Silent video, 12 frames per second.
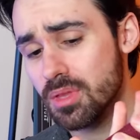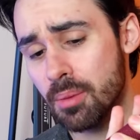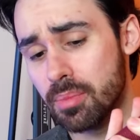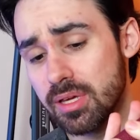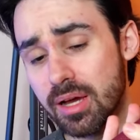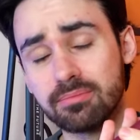
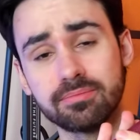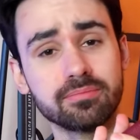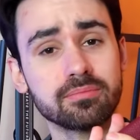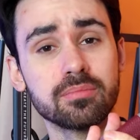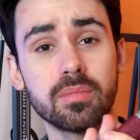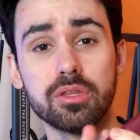But yeah,
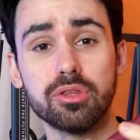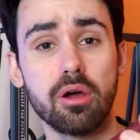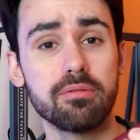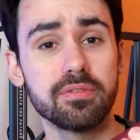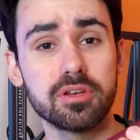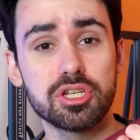
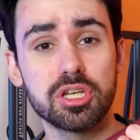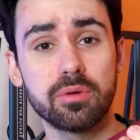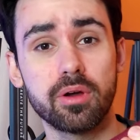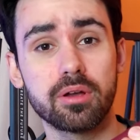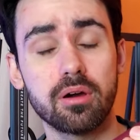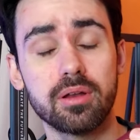no finishing
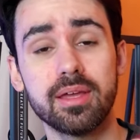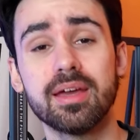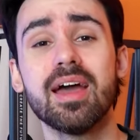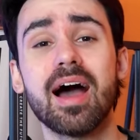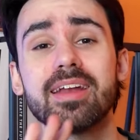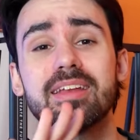work on here.
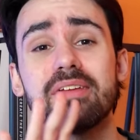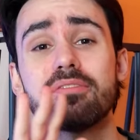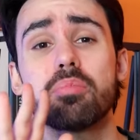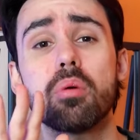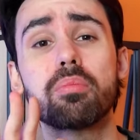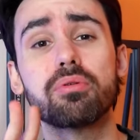I didn't even
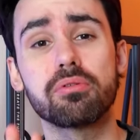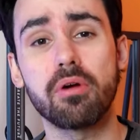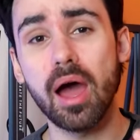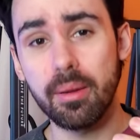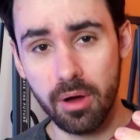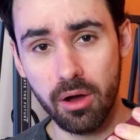put
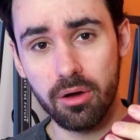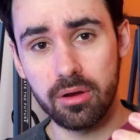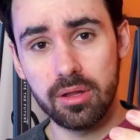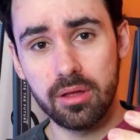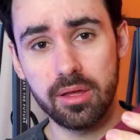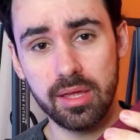primer
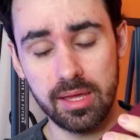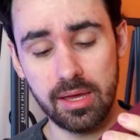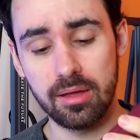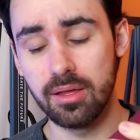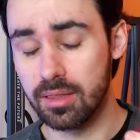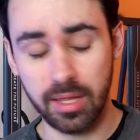on
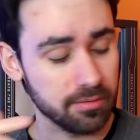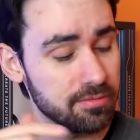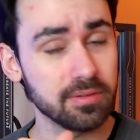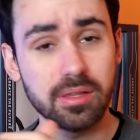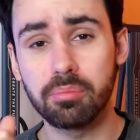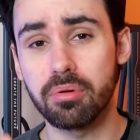here, like
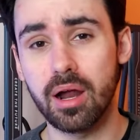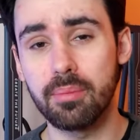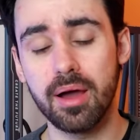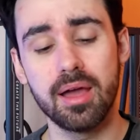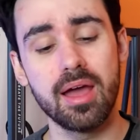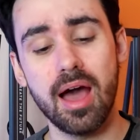filler
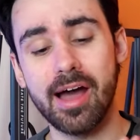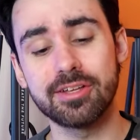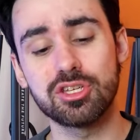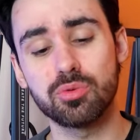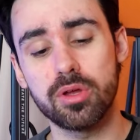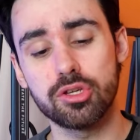primer. I
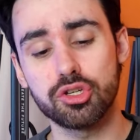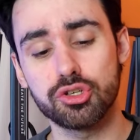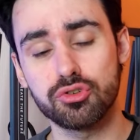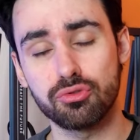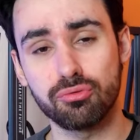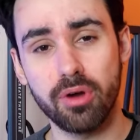just went
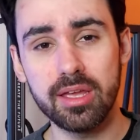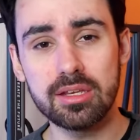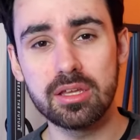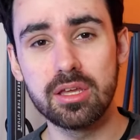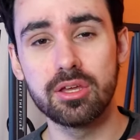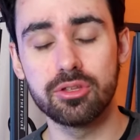straight
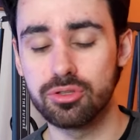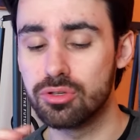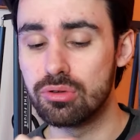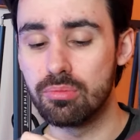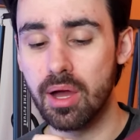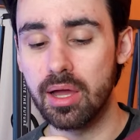
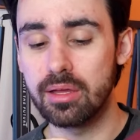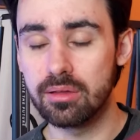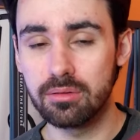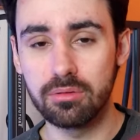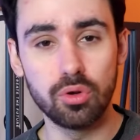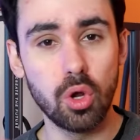to my
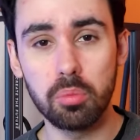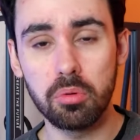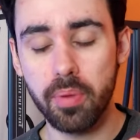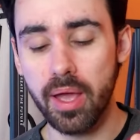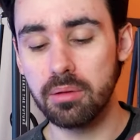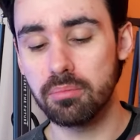normal
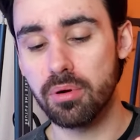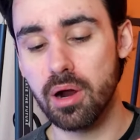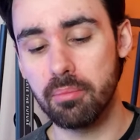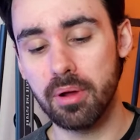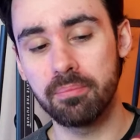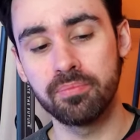paint
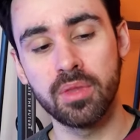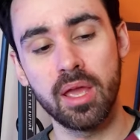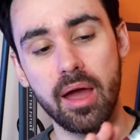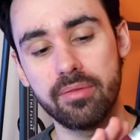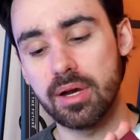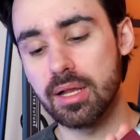primer
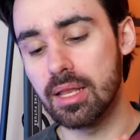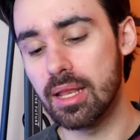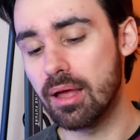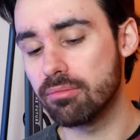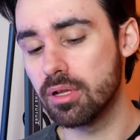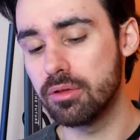and then a
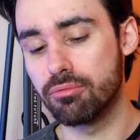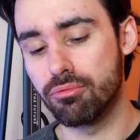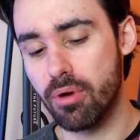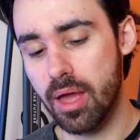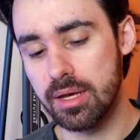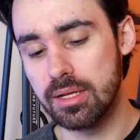lovely
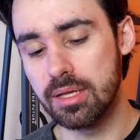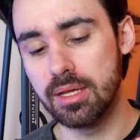red